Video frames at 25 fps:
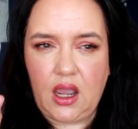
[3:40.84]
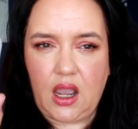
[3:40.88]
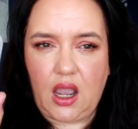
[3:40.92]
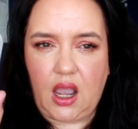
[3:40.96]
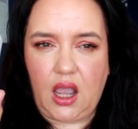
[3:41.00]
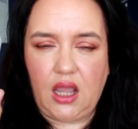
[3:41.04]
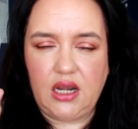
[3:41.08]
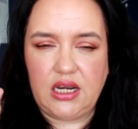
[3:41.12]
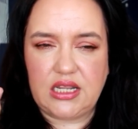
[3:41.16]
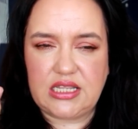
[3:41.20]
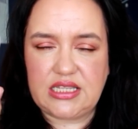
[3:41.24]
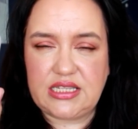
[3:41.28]

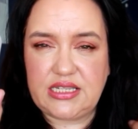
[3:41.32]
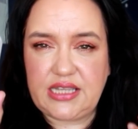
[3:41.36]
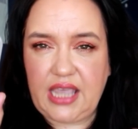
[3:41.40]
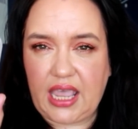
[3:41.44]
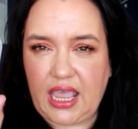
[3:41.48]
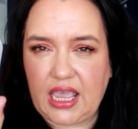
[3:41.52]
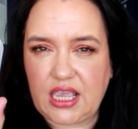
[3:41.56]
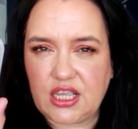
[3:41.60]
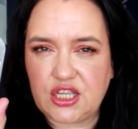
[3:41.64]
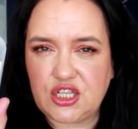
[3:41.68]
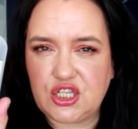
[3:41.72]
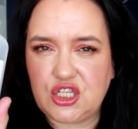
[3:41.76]
and a
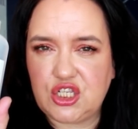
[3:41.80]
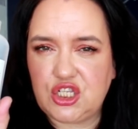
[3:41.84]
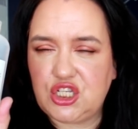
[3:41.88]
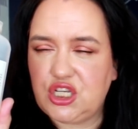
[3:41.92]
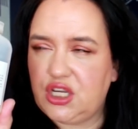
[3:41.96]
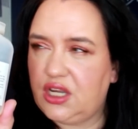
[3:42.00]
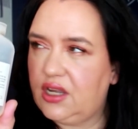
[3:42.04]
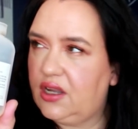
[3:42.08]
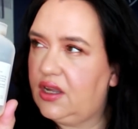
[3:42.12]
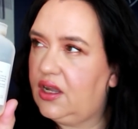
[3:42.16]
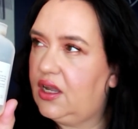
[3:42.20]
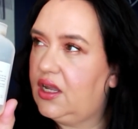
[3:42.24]

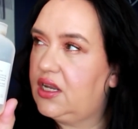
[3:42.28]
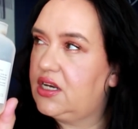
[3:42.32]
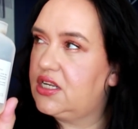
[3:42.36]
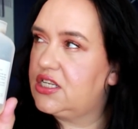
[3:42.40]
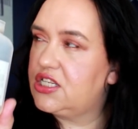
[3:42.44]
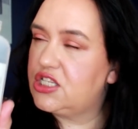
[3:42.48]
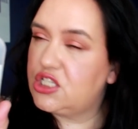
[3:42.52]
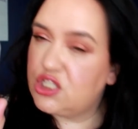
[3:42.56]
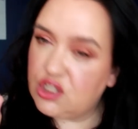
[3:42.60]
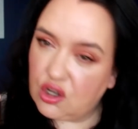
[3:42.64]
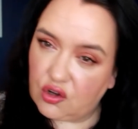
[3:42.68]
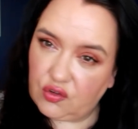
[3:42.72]
texture and a
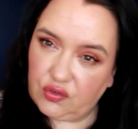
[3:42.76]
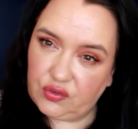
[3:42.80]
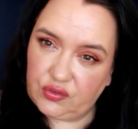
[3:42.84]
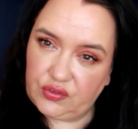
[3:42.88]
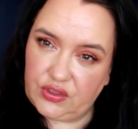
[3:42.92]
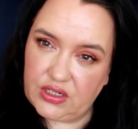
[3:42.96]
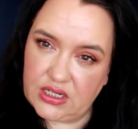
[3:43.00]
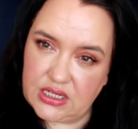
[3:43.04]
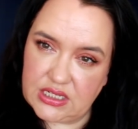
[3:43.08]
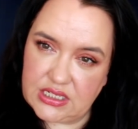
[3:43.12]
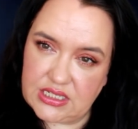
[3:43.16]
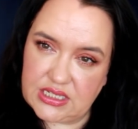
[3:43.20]

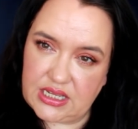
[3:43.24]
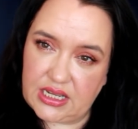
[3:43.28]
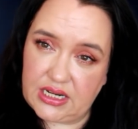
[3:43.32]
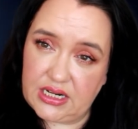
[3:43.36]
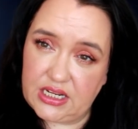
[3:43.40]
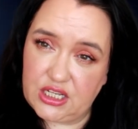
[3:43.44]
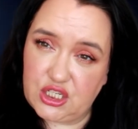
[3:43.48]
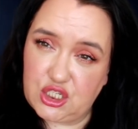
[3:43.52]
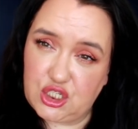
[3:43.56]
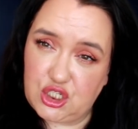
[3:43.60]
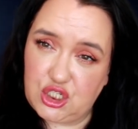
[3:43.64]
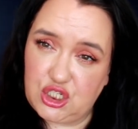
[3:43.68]
softness, and
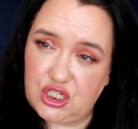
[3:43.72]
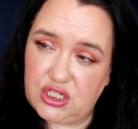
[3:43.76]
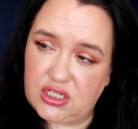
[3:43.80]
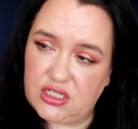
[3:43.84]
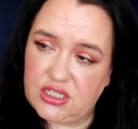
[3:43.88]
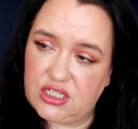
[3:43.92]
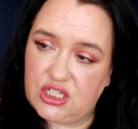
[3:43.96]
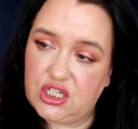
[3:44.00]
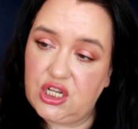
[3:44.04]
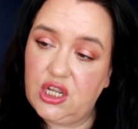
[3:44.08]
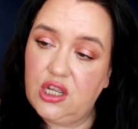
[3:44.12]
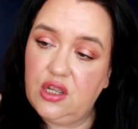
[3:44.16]
it's
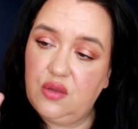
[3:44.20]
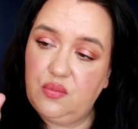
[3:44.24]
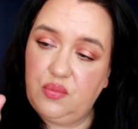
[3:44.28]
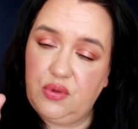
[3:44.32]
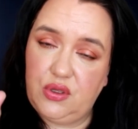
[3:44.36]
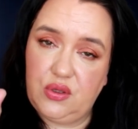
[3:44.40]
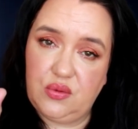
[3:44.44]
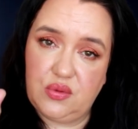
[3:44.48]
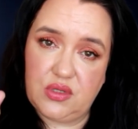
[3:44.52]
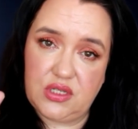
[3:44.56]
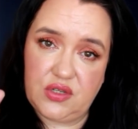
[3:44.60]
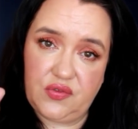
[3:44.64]
just
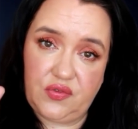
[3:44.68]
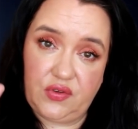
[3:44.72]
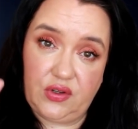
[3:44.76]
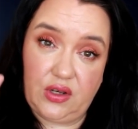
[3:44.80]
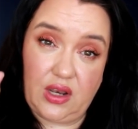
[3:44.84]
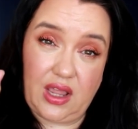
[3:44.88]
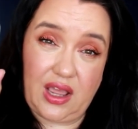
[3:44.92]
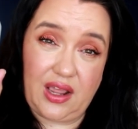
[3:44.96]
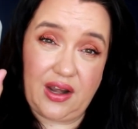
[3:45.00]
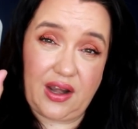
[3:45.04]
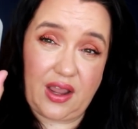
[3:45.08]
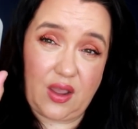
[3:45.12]

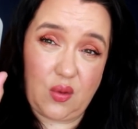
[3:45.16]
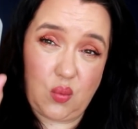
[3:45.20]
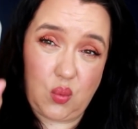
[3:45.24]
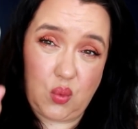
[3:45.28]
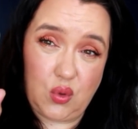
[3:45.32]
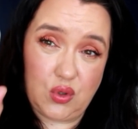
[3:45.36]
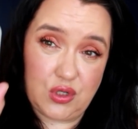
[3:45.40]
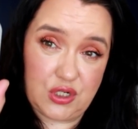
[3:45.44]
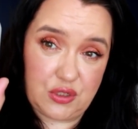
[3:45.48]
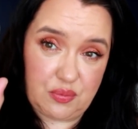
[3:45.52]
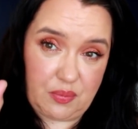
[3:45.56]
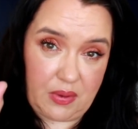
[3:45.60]
beautiful, and I
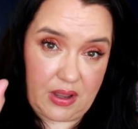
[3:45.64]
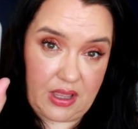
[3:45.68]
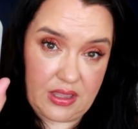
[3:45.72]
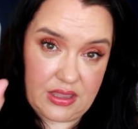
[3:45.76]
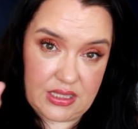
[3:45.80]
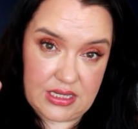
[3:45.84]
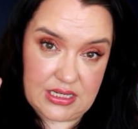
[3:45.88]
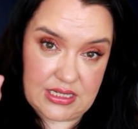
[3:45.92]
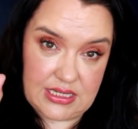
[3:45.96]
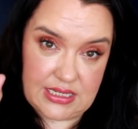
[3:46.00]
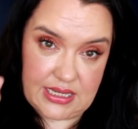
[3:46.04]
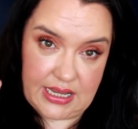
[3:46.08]
would buy
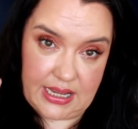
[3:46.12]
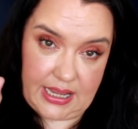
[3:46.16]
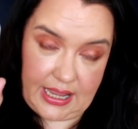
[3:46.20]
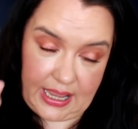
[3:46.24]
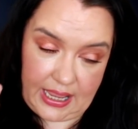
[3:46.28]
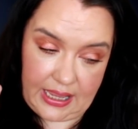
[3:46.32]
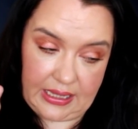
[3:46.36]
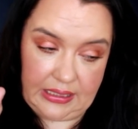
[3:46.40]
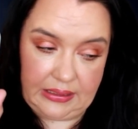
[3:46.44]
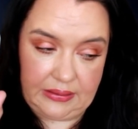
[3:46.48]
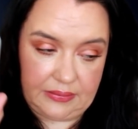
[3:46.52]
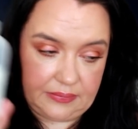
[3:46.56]
this
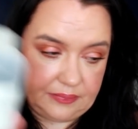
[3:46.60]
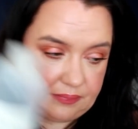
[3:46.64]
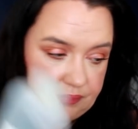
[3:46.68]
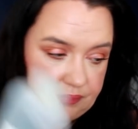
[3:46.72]
again.